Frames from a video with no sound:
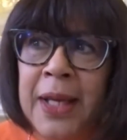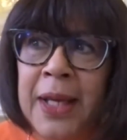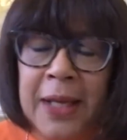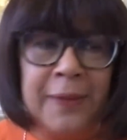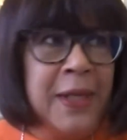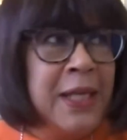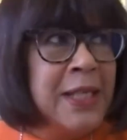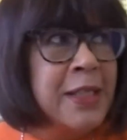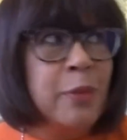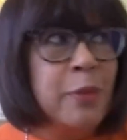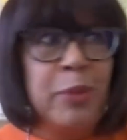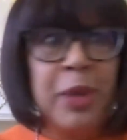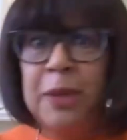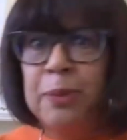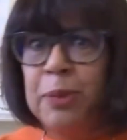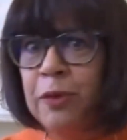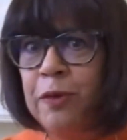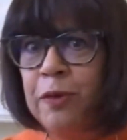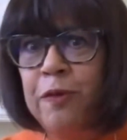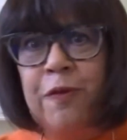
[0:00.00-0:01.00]
And these are
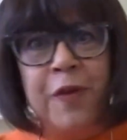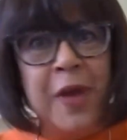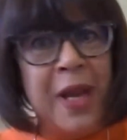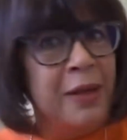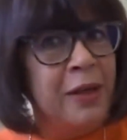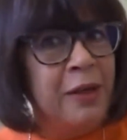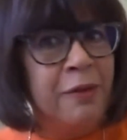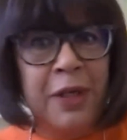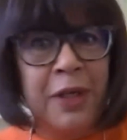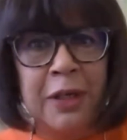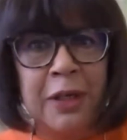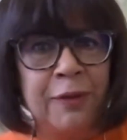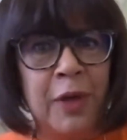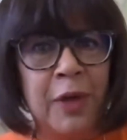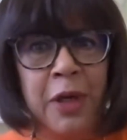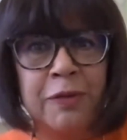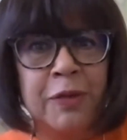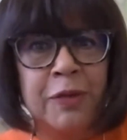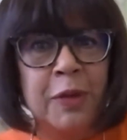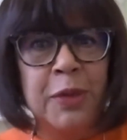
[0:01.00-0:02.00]
people very, very
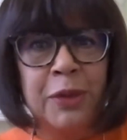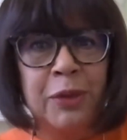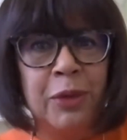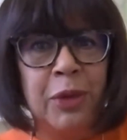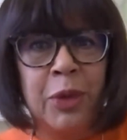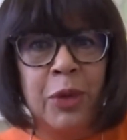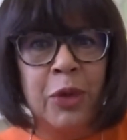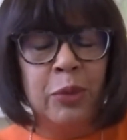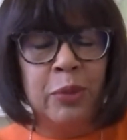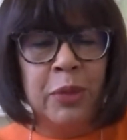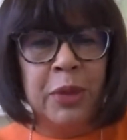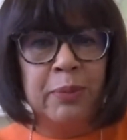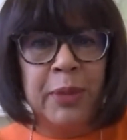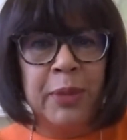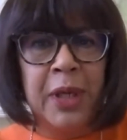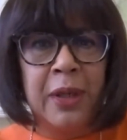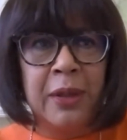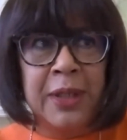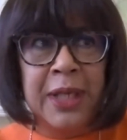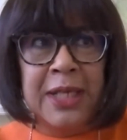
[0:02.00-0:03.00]
far from the recruitment
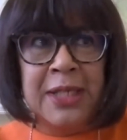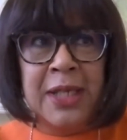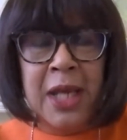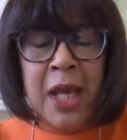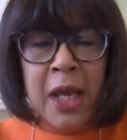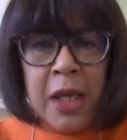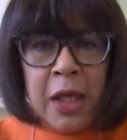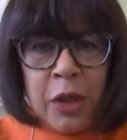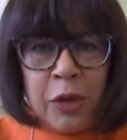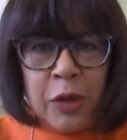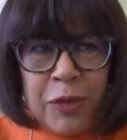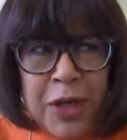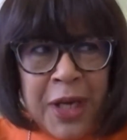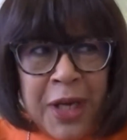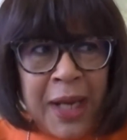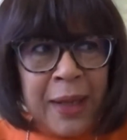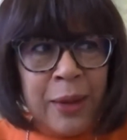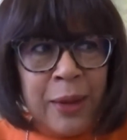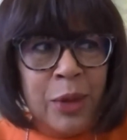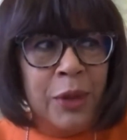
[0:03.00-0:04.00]
market who've
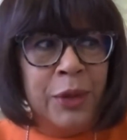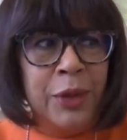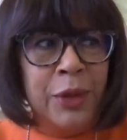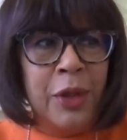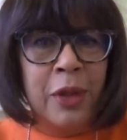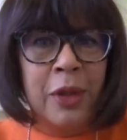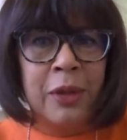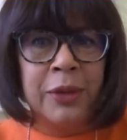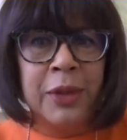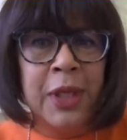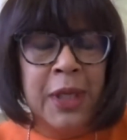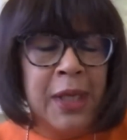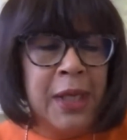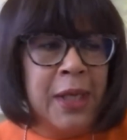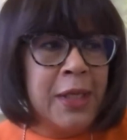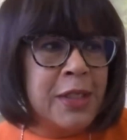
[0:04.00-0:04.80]
now gone on